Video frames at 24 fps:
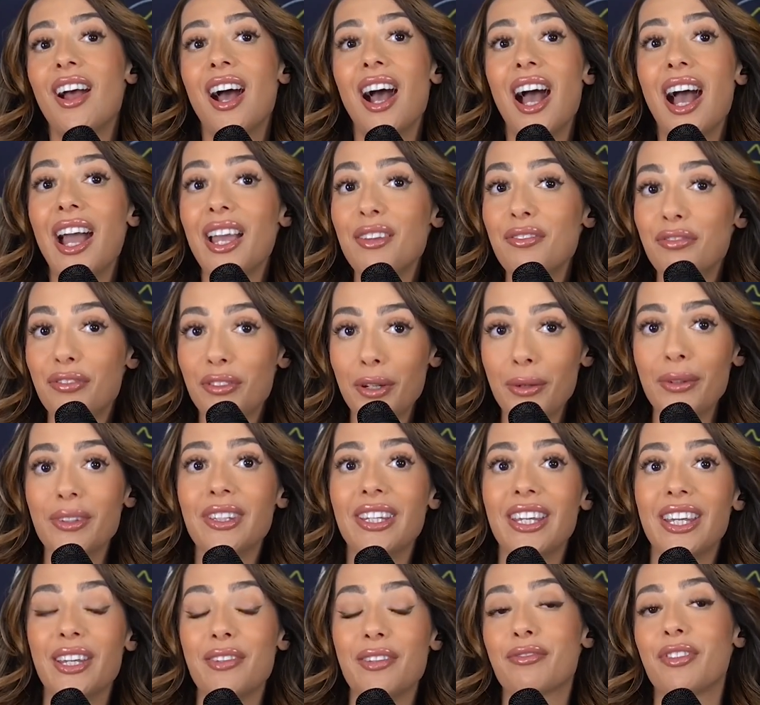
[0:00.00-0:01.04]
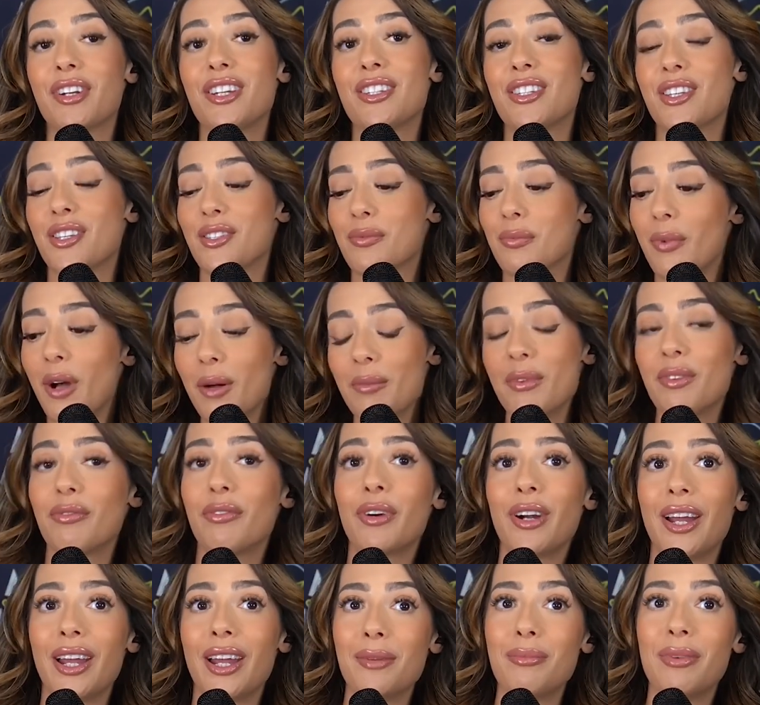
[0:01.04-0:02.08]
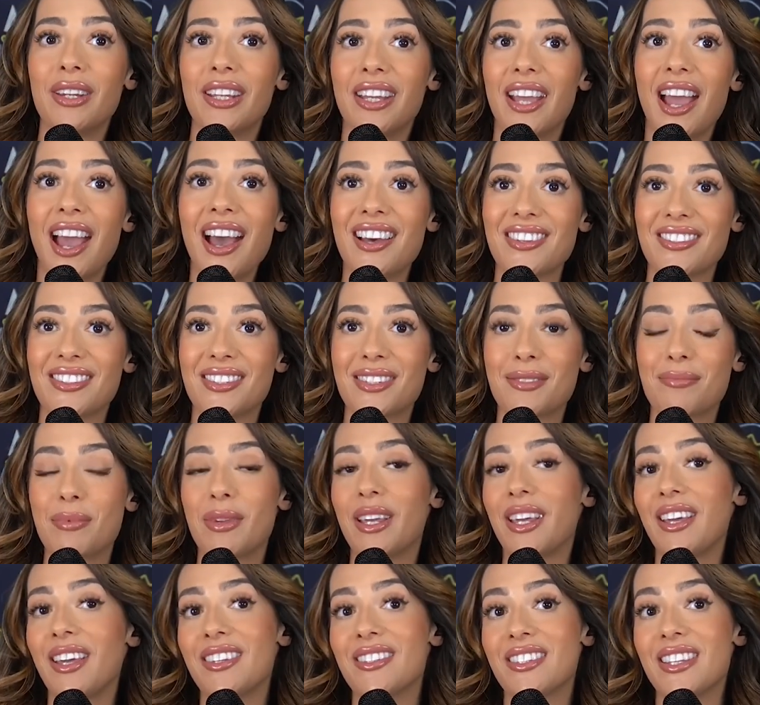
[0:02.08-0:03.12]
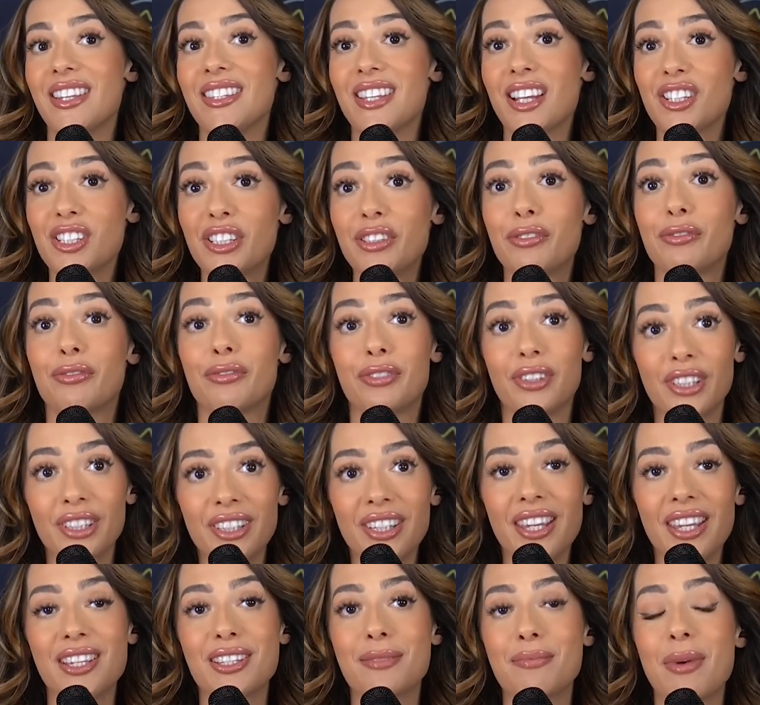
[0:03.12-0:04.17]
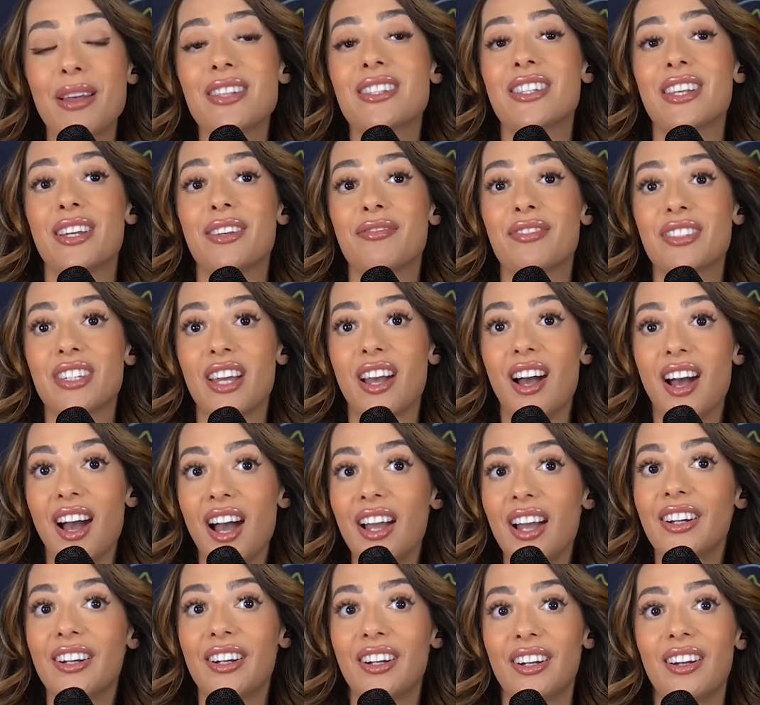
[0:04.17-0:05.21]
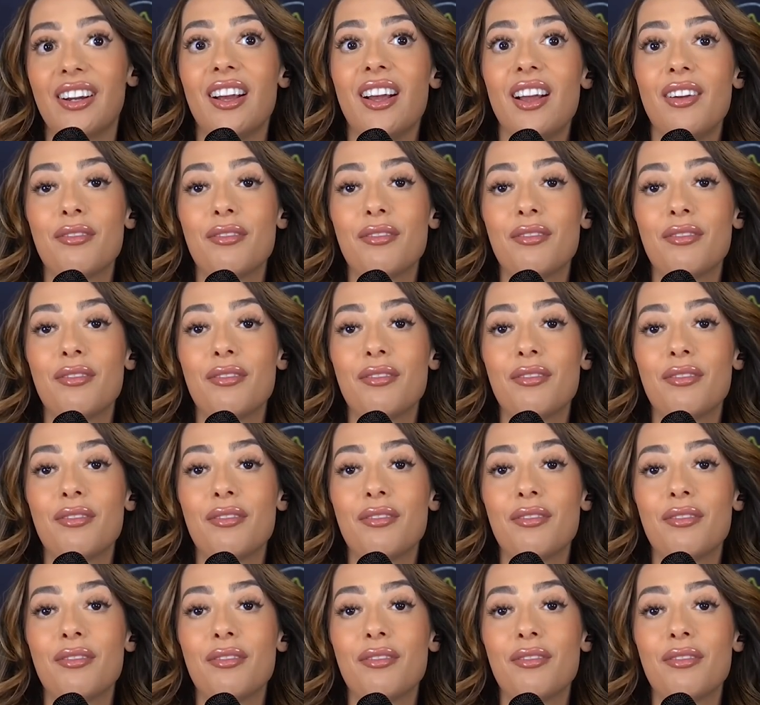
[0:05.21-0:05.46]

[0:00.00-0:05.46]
I frequently give raises well before anybody asks because it's actually really expensive to hire